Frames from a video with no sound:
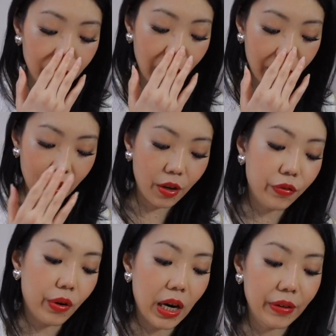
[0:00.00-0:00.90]
And
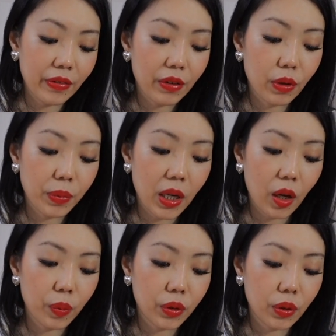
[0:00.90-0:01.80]
therefore, I've never been
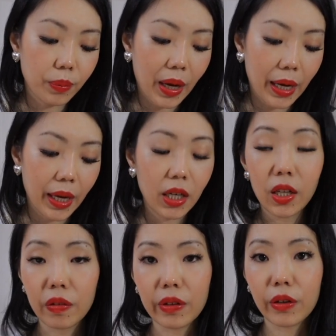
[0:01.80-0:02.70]
able to buy any
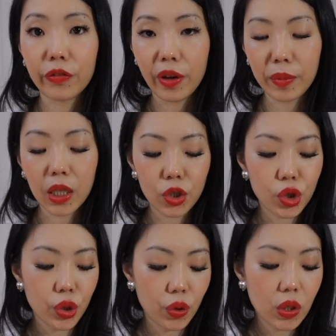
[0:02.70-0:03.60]
of their feminine
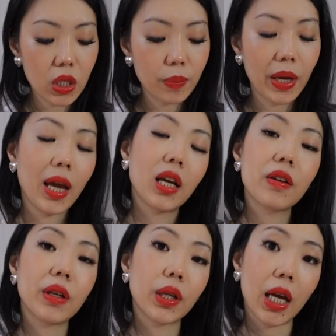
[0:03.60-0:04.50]
shoes, but any
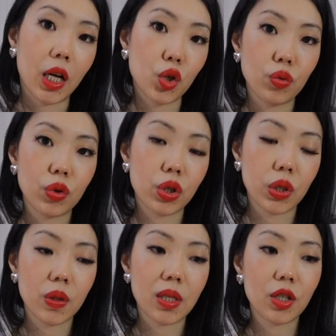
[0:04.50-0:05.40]
of their casual
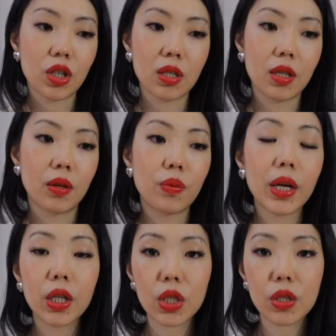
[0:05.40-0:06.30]
shoes, such as their
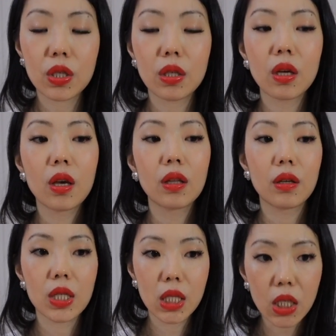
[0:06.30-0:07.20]
runners,
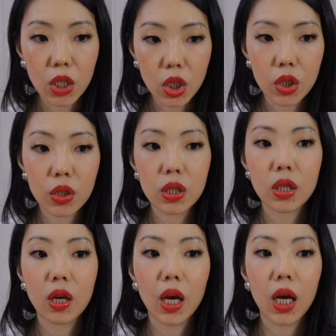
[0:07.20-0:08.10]
their sneakers,
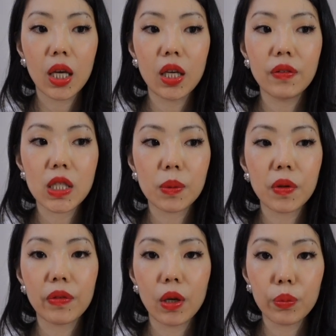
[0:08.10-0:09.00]
even some
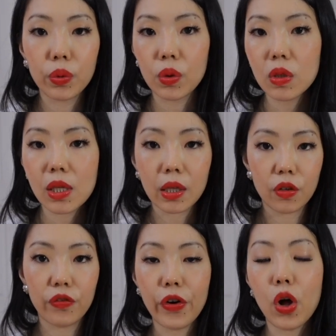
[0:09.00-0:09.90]
of their boots, like the
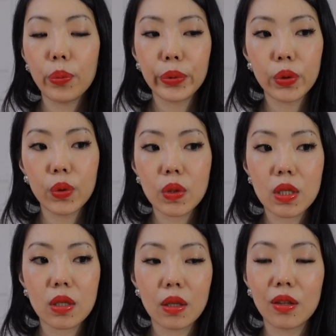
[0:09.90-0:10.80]
fall
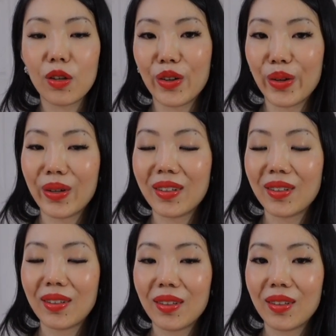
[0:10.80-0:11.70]
boots, the
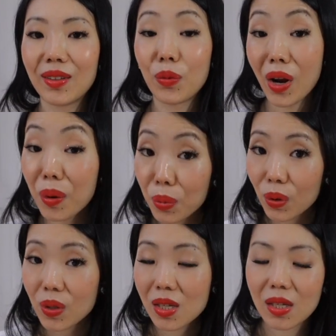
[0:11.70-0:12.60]
the rain
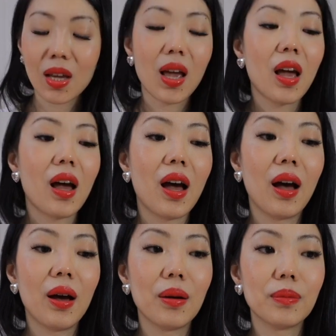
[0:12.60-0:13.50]
boots.
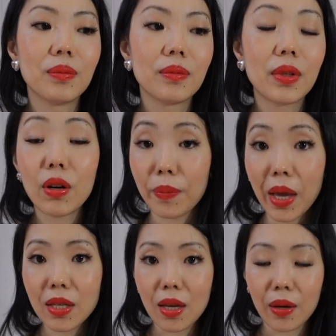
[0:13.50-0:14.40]
Um, they're
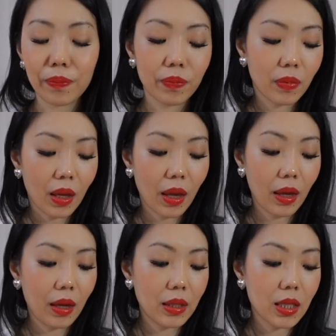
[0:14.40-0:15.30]
amazing.
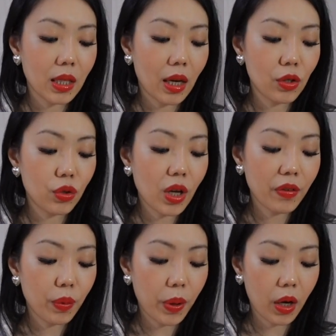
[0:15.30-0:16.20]
And I do have
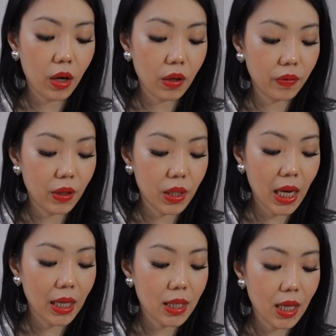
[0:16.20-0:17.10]
a pair of their
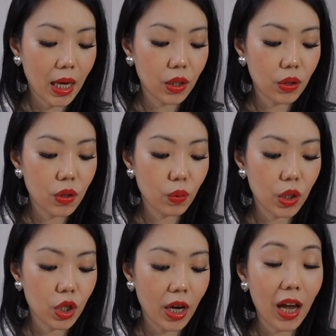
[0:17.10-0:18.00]
dad's sandals,
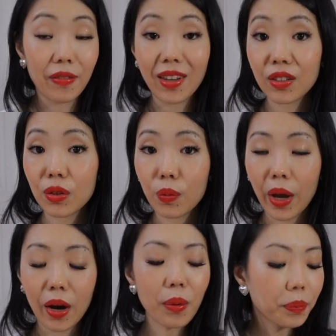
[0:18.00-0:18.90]
which I have yet to
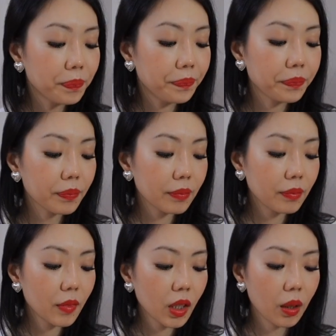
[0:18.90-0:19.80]
wear,
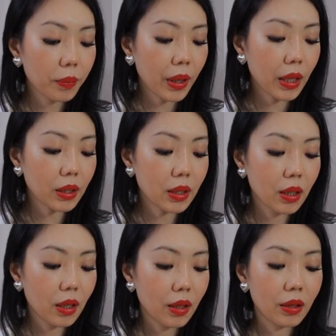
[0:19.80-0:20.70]
but
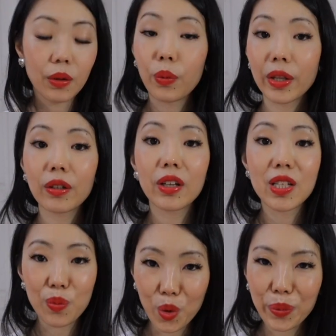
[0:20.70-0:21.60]
the weather
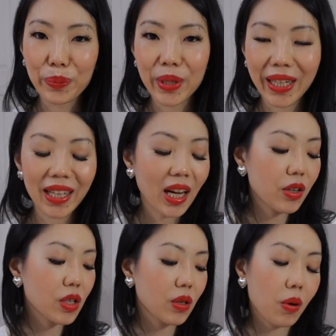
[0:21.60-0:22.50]
is more permitting
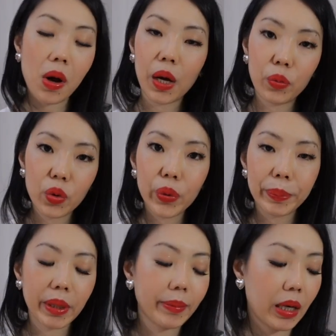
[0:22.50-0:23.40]
now, so I will whip
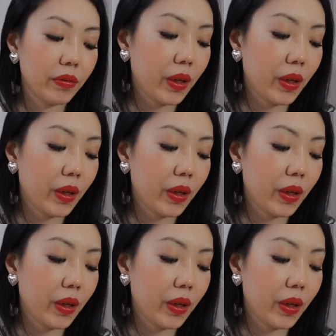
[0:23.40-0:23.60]
them out